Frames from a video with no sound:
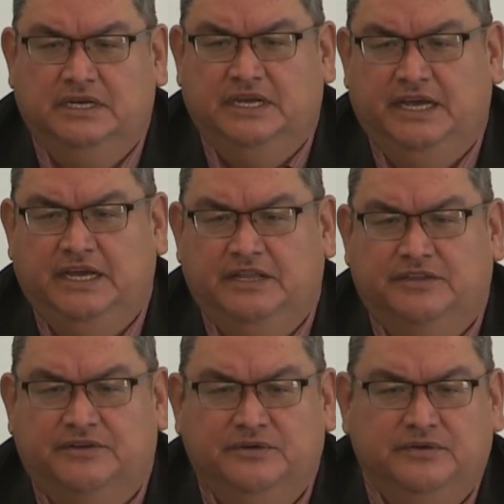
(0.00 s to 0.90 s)

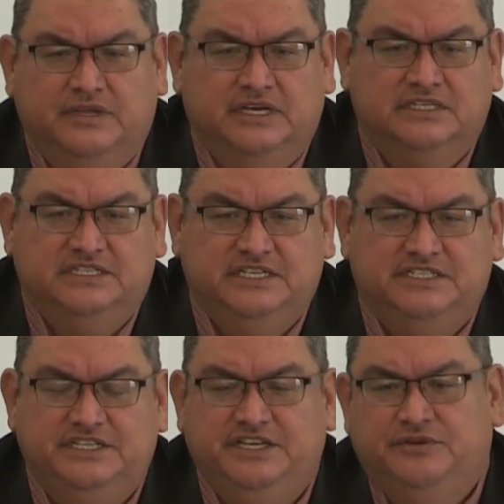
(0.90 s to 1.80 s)
And through the
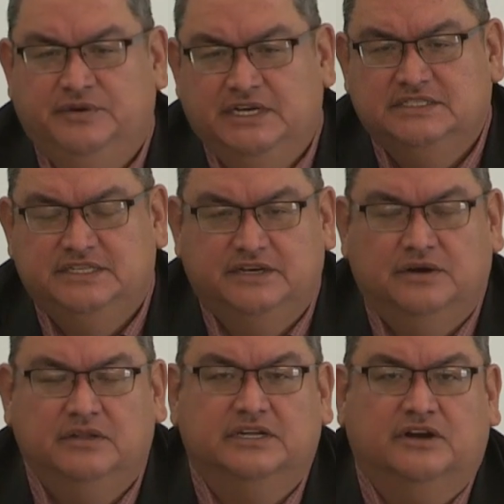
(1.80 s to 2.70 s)
CCUS, they
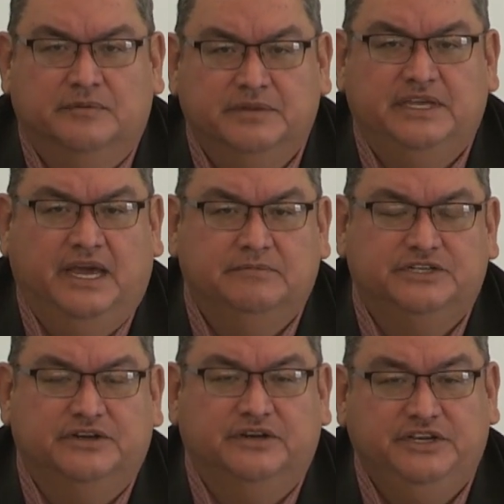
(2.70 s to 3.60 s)
call it carbon
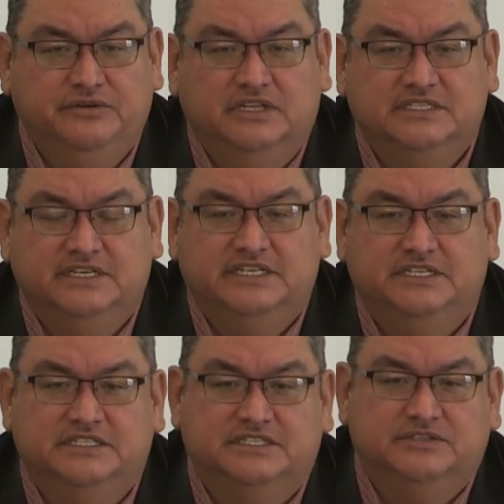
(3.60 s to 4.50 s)
capture,
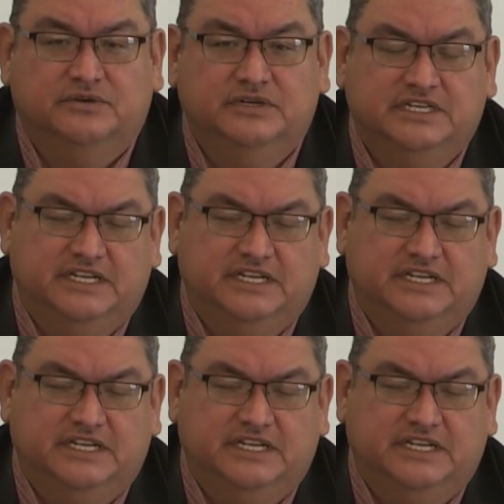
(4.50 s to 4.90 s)
utilization, and storage.